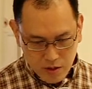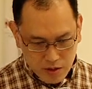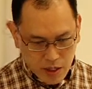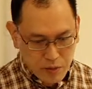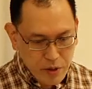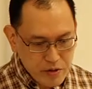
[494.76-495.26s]

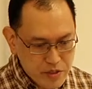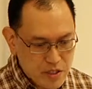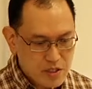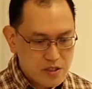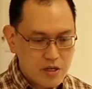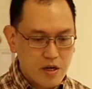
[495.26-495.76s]
Likewise,
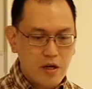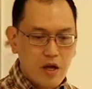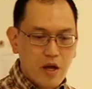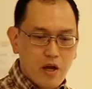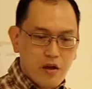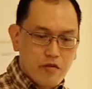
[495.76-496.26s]
this
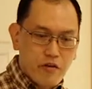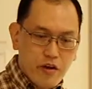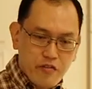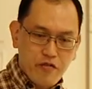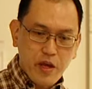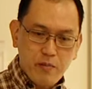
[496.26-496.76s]
very
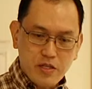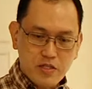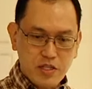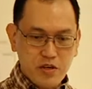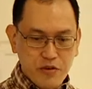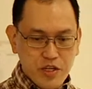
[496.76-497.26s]
famous
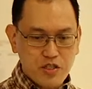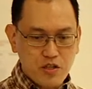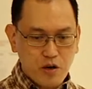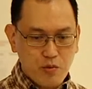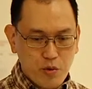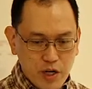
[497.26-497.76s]
series
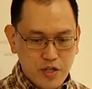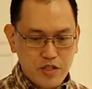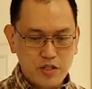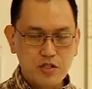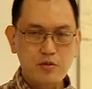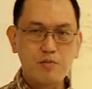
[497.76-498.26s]
of
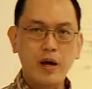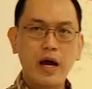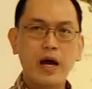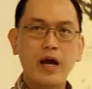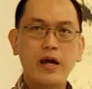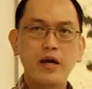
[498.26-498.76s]
works
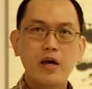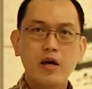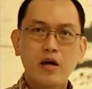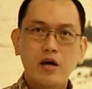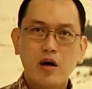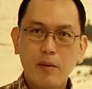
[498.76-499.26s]

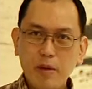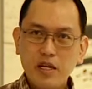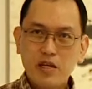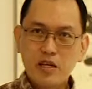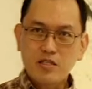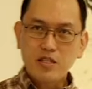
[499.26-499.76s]

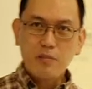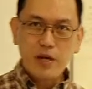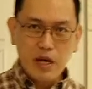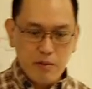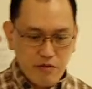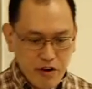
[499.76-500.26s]
it's now
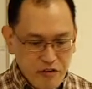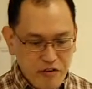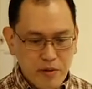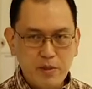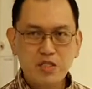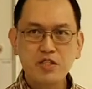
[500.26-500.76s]
become a very
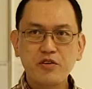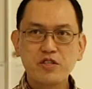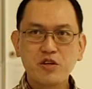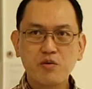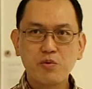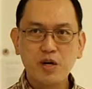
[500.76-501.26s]
famous
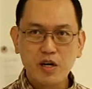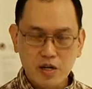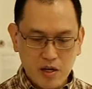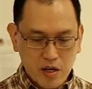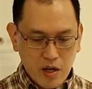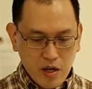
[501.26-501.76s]
series of work,
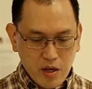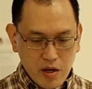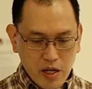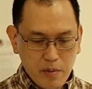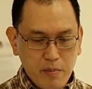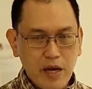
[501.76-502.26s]

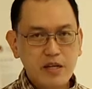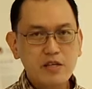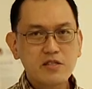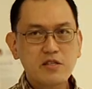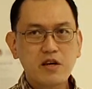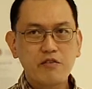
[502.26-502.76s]
okay, by
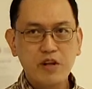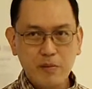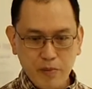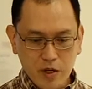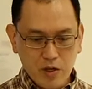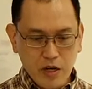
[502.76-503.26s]
this
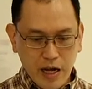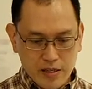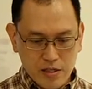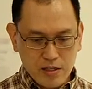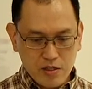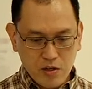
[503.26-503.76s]
Filipino
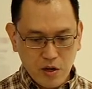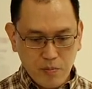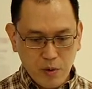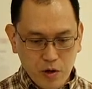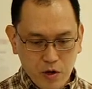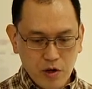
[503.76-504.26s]
artist called
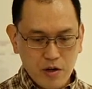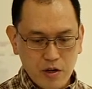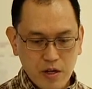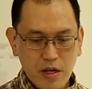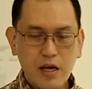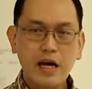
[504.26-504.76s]
Poklong
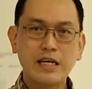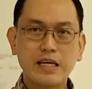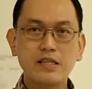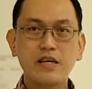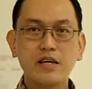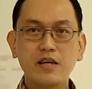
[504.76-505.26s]

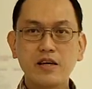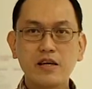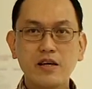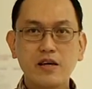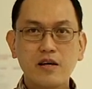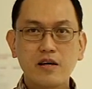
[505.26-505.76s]
Ananding.
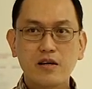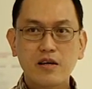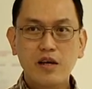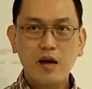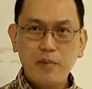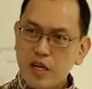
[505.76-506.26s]

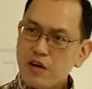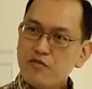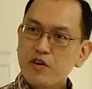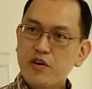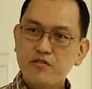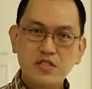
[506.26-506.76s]
How many of
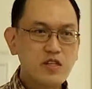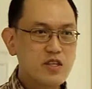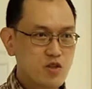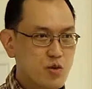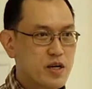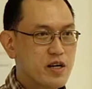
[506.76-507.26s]
you have seen
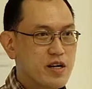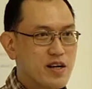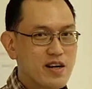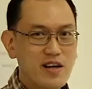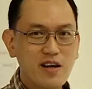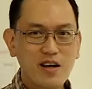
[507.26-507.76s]
this work?
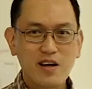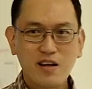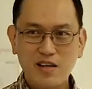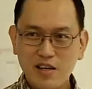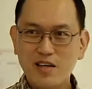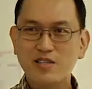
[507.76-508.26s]

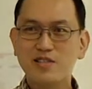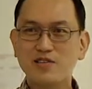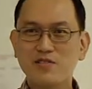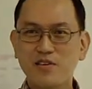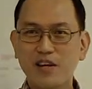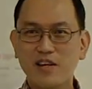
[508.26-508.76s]
Yes,
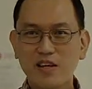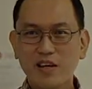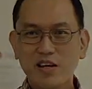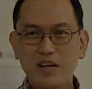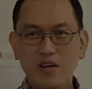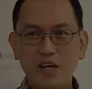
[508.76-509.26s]
right?
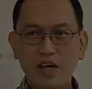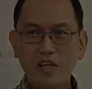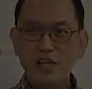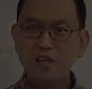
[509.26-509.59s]
Okay, I think